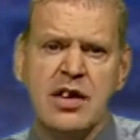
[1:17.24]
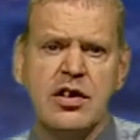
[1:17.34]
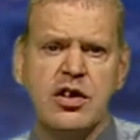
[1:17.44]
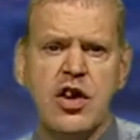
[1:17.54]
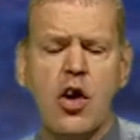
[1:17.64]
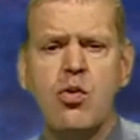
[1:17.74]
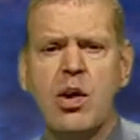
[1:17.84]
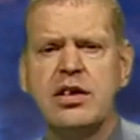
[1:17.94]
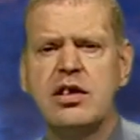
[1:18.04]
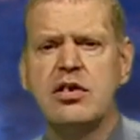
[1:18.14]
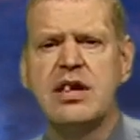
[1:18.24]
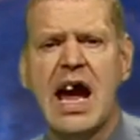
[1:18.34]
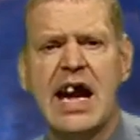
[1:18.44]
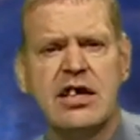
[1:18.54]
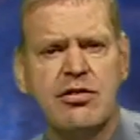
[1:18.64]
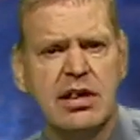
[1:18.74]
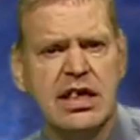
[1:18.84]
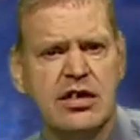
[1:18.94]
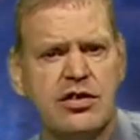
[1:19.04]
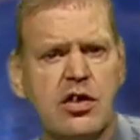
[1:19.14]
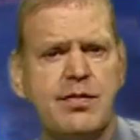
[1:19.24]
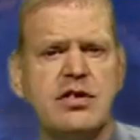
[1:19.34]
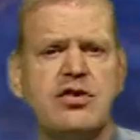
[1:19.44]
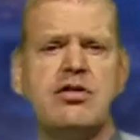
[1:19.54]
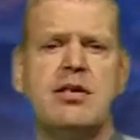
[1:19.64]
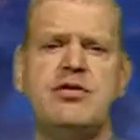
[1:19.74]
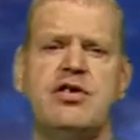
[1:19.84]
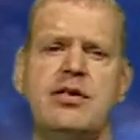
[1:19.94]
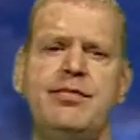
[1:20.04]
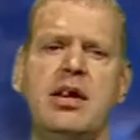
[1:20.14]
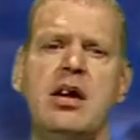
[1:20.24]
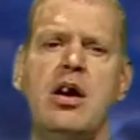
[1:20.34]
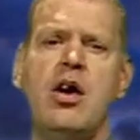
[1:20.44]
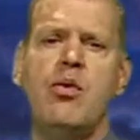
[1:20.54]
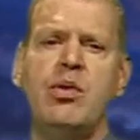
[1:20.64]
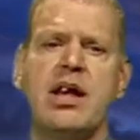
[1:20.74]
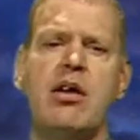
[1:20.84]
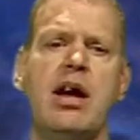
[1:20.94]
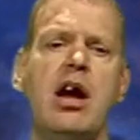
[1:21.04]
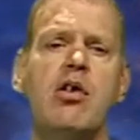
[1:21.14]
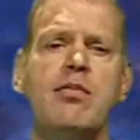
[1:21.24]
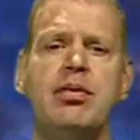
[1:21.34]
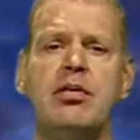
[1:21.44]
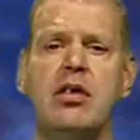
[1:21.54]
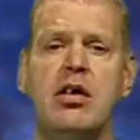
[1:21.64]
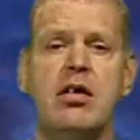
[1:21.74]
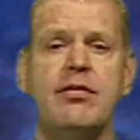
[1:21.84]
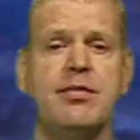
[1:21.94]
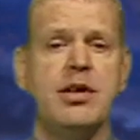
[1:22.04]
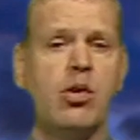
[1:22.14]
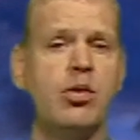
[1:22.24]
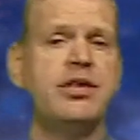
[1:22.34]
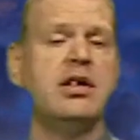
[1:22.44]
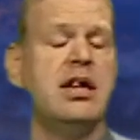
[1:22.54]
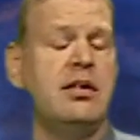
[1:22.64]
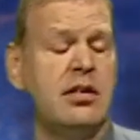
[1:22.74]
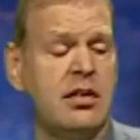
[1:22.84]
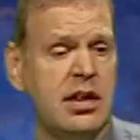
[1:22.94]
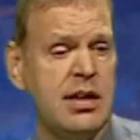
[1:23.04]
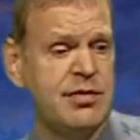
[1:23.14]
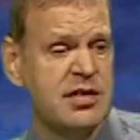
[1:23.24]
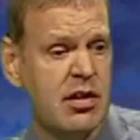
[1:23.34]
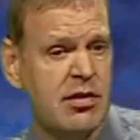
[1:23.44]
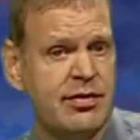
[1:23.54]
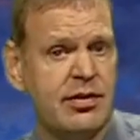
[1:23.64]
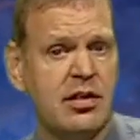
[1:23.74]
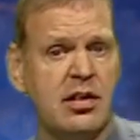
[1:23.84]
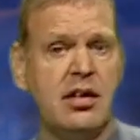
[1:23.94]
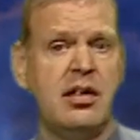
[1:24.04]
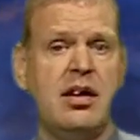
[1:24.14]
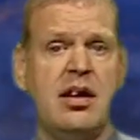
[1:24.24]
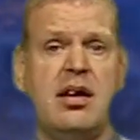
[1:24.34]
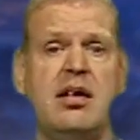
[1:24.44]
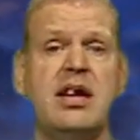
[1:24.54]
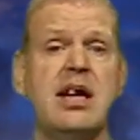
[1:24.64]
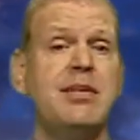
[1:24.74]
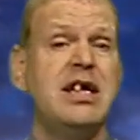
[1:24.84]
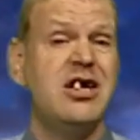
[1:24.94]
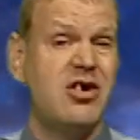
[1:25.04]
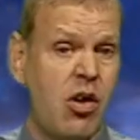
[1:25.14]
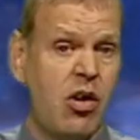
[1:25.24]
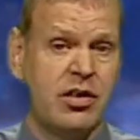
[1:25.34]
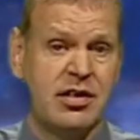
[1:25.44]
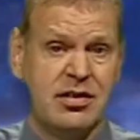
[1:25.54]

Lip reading: that no one could accurately interpret Scripture without help from the author himself, namely God.